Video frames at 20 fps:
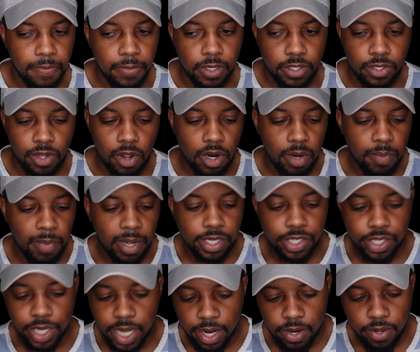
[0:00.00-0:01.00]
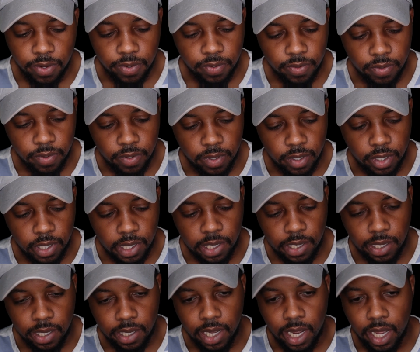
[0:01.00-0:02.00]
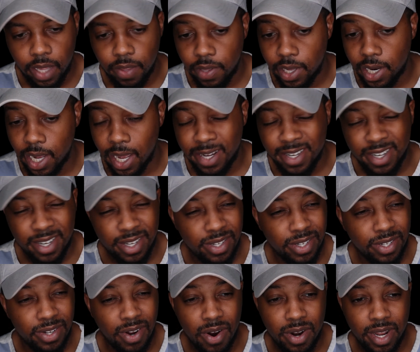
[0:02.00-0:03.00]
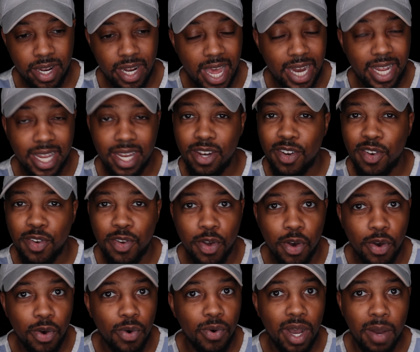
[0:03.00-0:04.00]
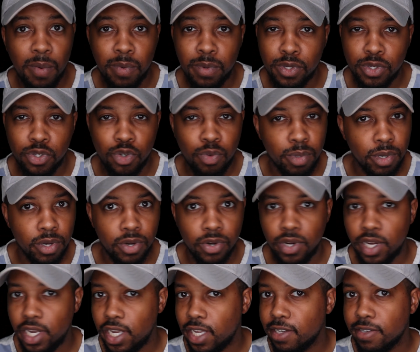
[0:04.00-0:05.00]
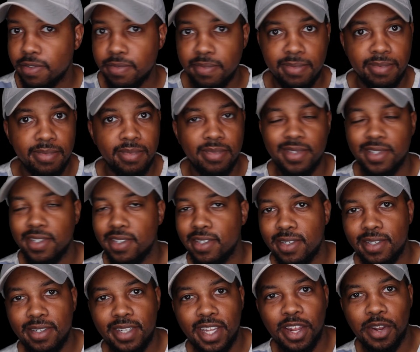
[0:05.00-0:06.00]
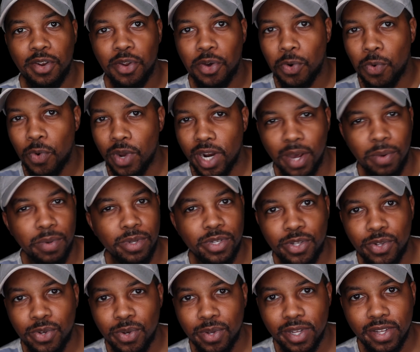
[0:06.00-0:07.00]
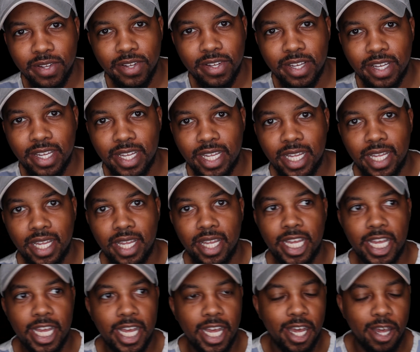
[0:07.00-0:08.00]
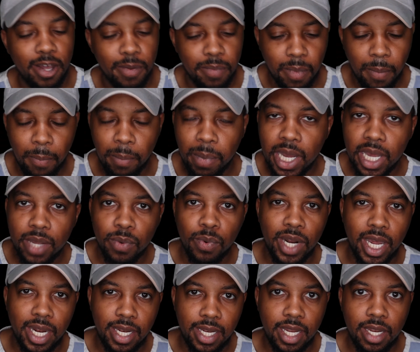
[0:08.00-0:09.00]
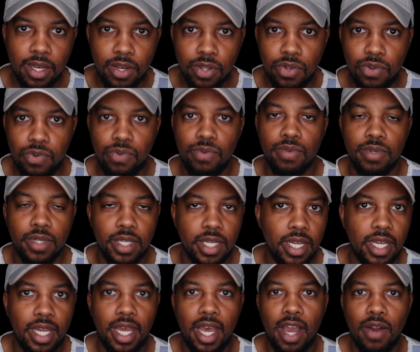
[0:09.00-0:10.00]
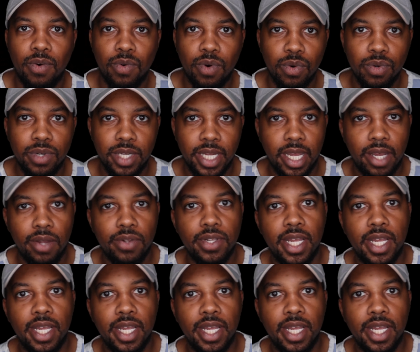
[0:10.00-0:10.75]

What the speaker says: Started my channel, and then I just started. I didn't know, I was super green. Didn't know what I was doing. But what I did do, I wrote down